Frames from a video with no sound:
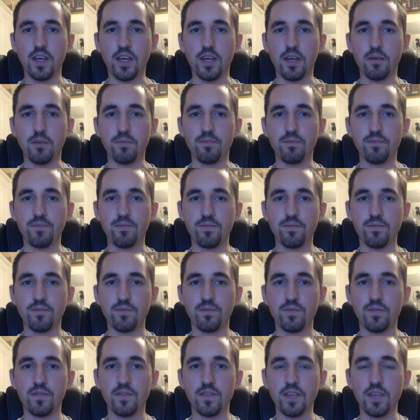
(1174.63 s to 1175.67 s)

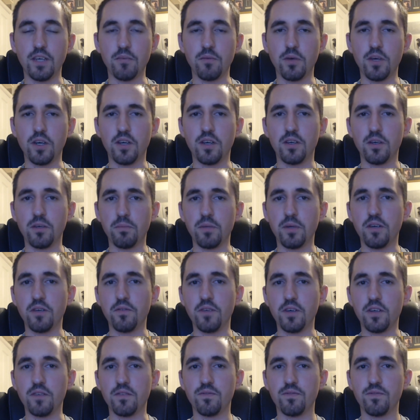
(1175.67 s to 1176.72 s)
They were a bit
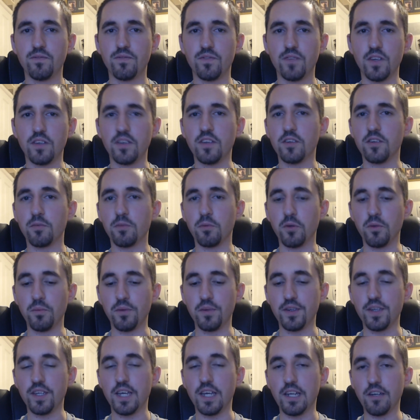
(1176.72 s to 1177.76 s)
of a
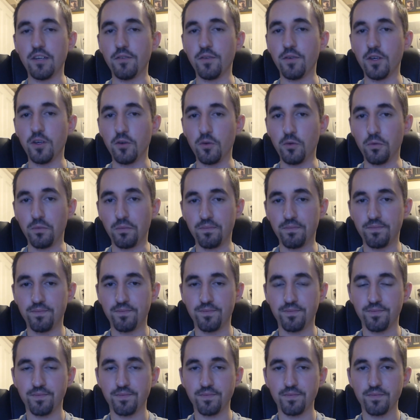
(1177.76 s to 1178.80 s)
disappointment at the end of it all.
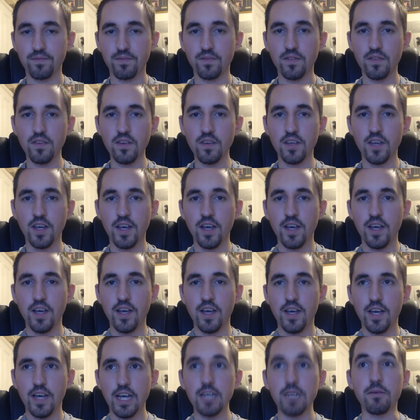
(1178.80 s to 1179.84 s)

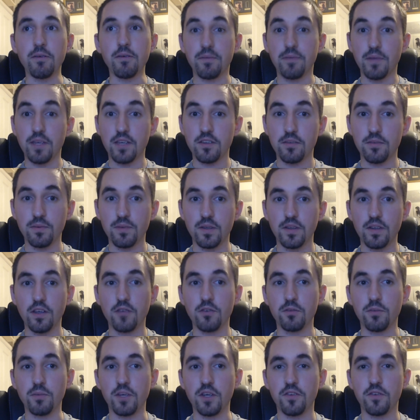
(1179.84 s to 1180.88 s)
Anyway, those
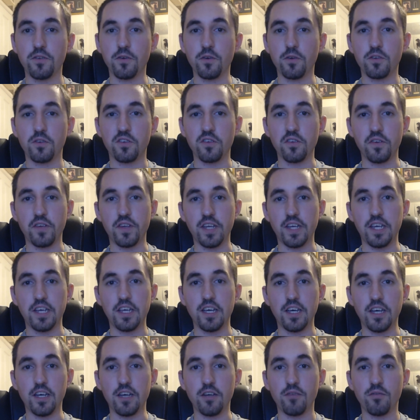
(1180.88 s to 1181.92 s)
are my thoughts on
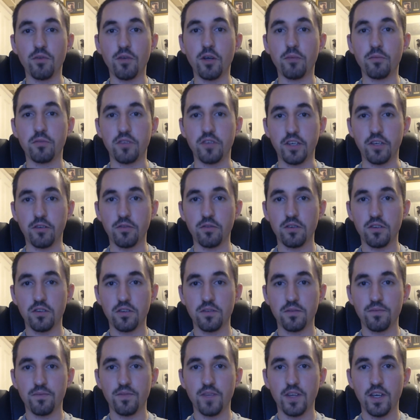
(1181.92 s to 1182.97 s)
the Rome
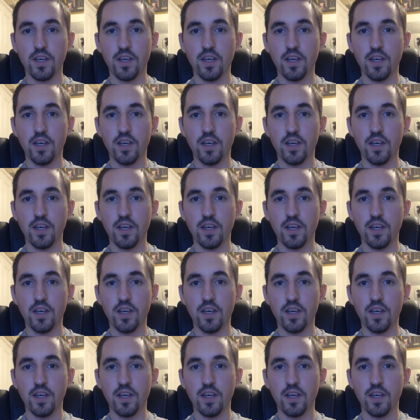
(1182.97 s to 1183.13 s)
sequence.